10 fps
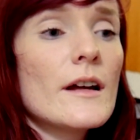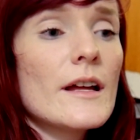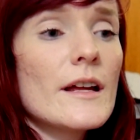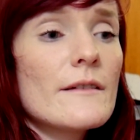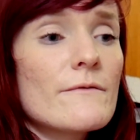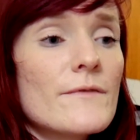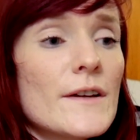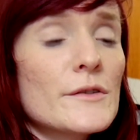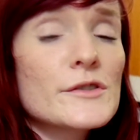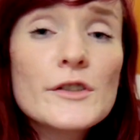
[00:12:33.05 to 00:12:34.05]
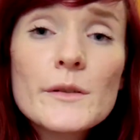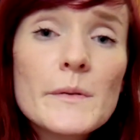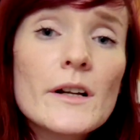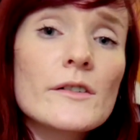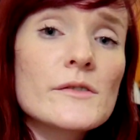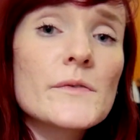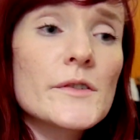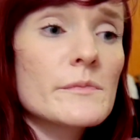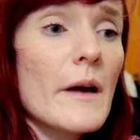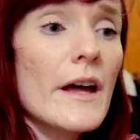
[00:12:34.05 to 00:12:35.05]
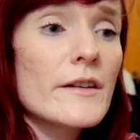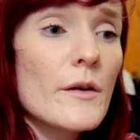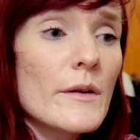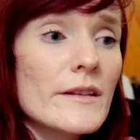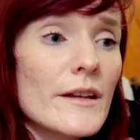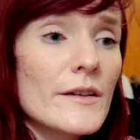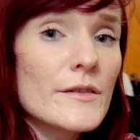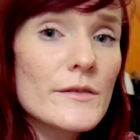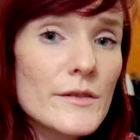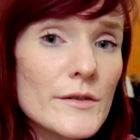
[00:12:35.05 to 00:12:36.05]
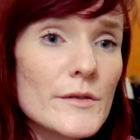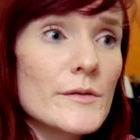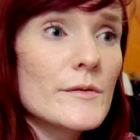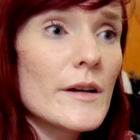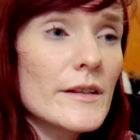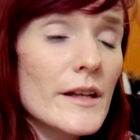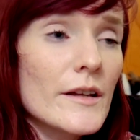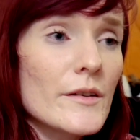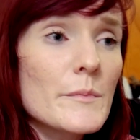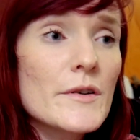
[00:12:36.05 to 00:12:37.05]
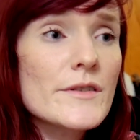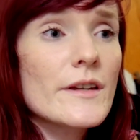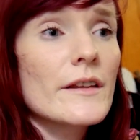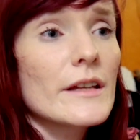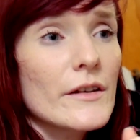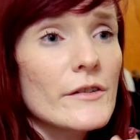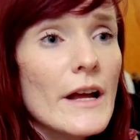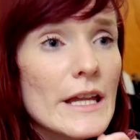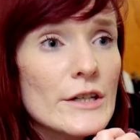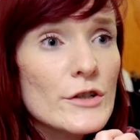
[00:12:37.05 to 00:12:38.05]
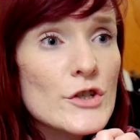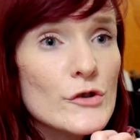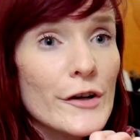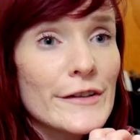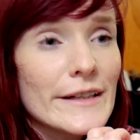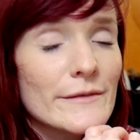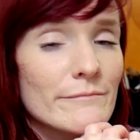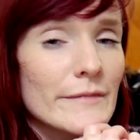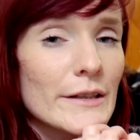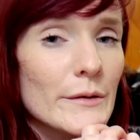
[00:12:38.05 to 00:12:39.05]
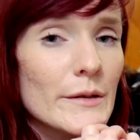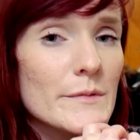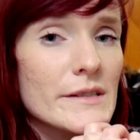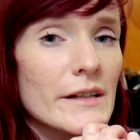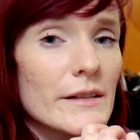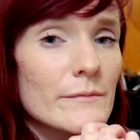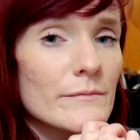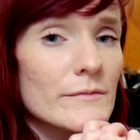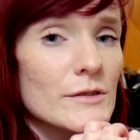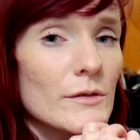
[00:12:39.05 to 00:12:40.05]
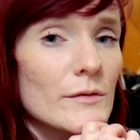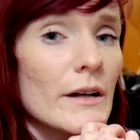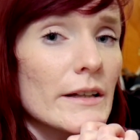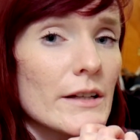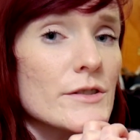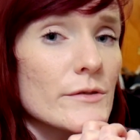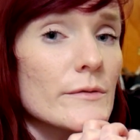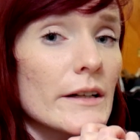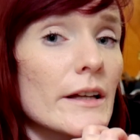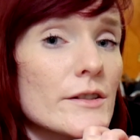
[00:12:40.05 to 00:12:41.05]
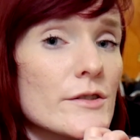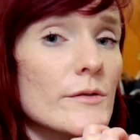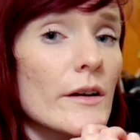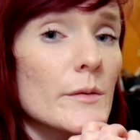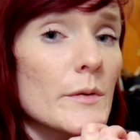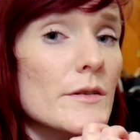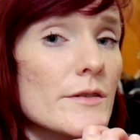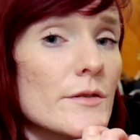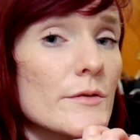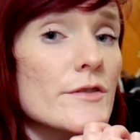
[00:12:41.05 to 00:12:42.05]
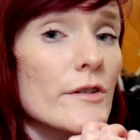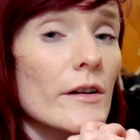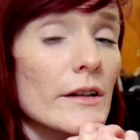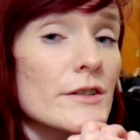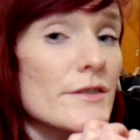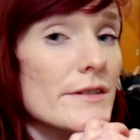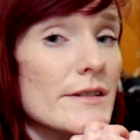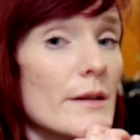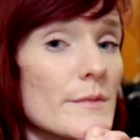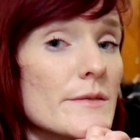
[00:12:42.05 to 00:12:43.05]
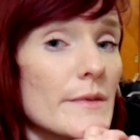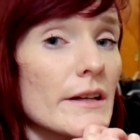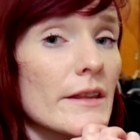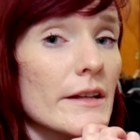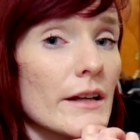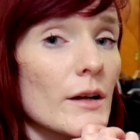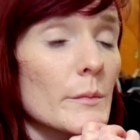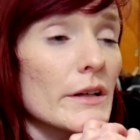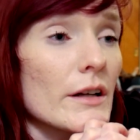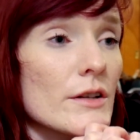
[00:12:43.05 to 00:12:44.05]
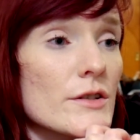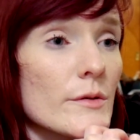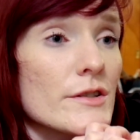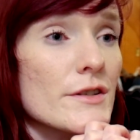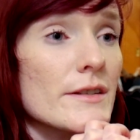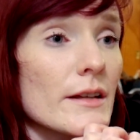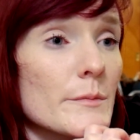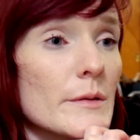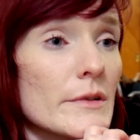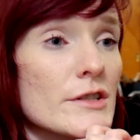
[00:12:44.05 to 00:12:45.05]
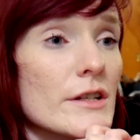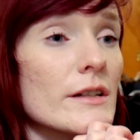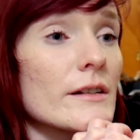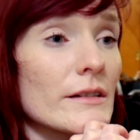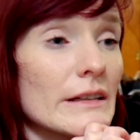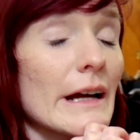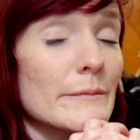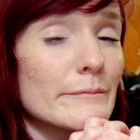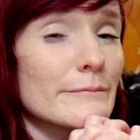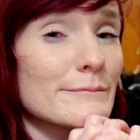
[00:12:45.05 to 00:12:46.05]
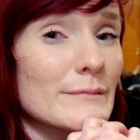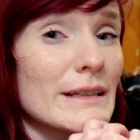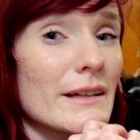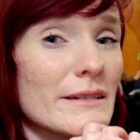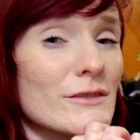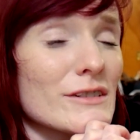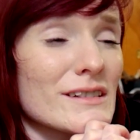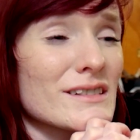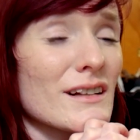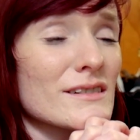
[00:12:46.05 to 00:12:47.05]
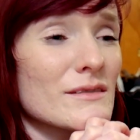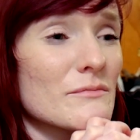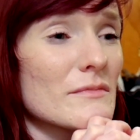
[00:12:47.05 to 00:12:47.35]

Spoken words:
It feels good, but it also feels bad knowing that you and the other person on the other end are struggling. You know what I'm saying? So I get you. I get you, other person who is struggling just the same as me and thinking, oh my gosh, you are just like me, Munchie. Yeah, that really sucks.